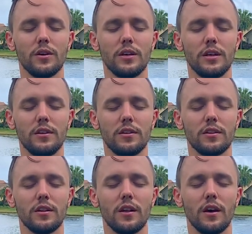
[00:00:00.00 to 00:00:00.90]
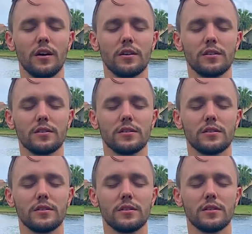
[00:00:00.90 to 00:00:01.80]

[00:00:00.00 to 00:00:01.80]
into the lungs.